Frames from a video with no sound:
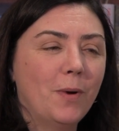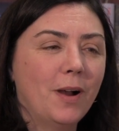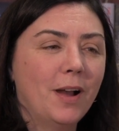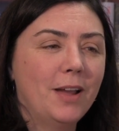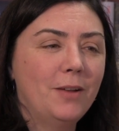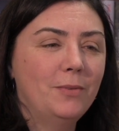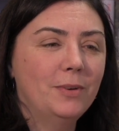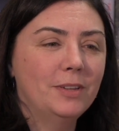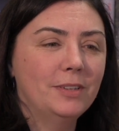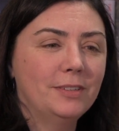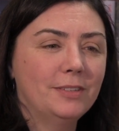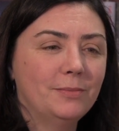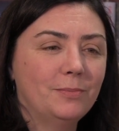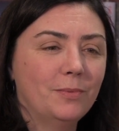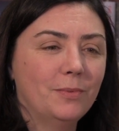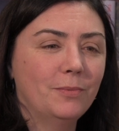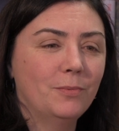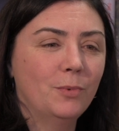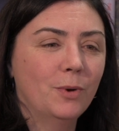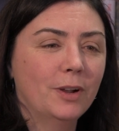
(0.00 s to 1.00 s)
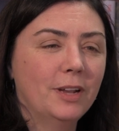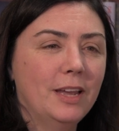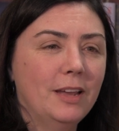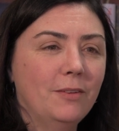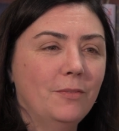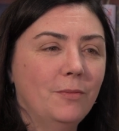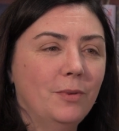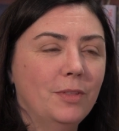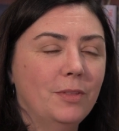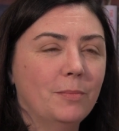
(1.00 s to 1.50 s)
I was
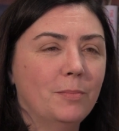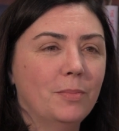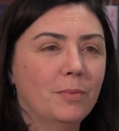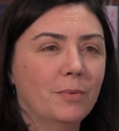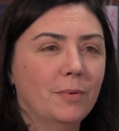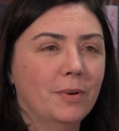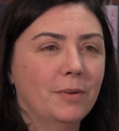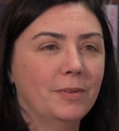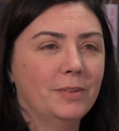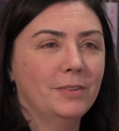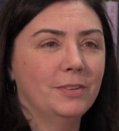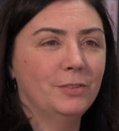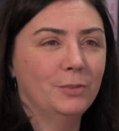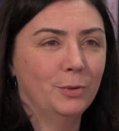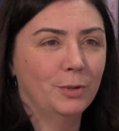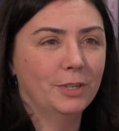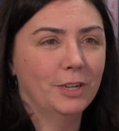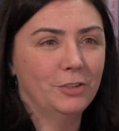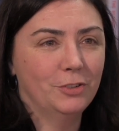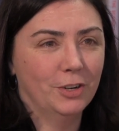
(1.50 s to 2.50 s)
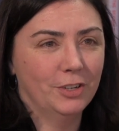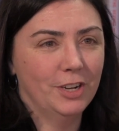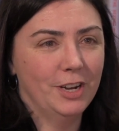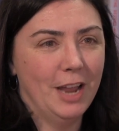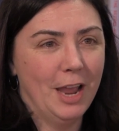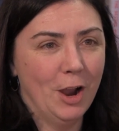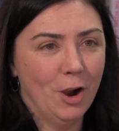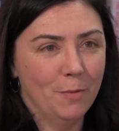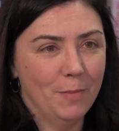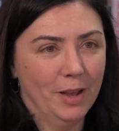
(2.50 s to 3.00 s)
working with a school district
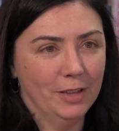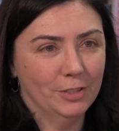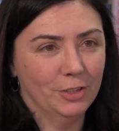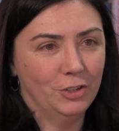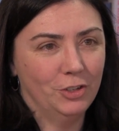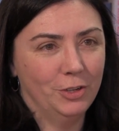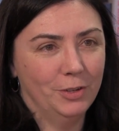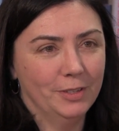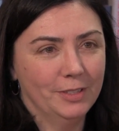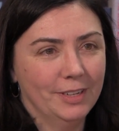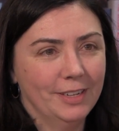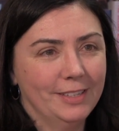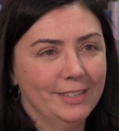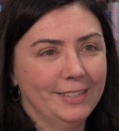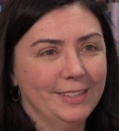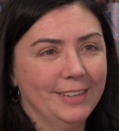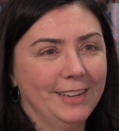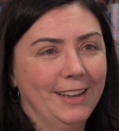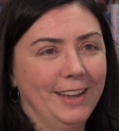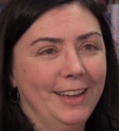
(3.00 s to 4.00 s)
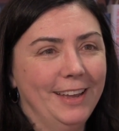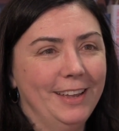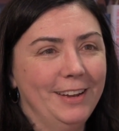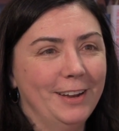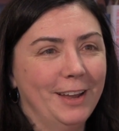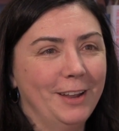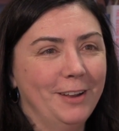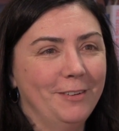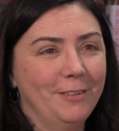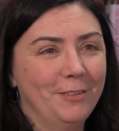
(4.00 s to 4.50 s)
in Ayer, Massachusetts,
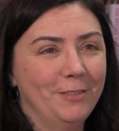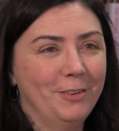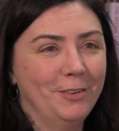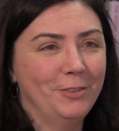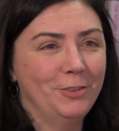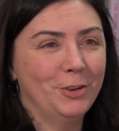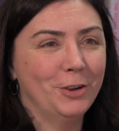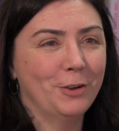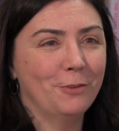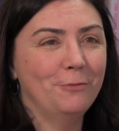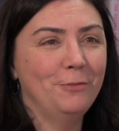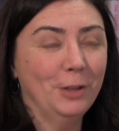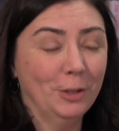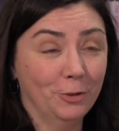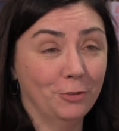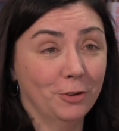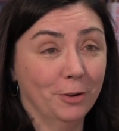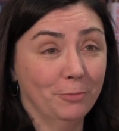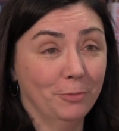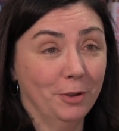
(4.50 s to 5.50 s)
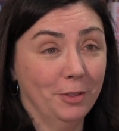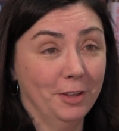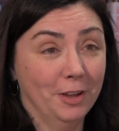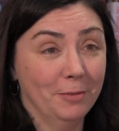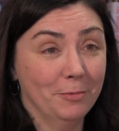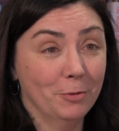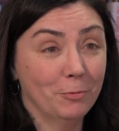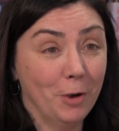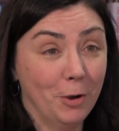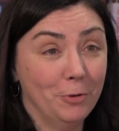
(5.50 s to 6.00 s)
and I took a field trip with
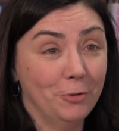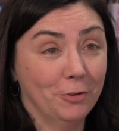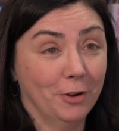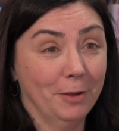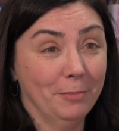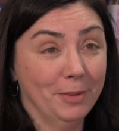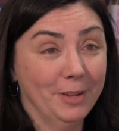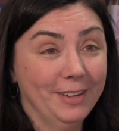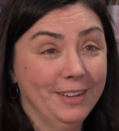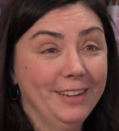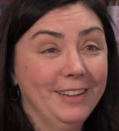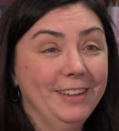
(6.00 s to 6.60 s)
him, a road trip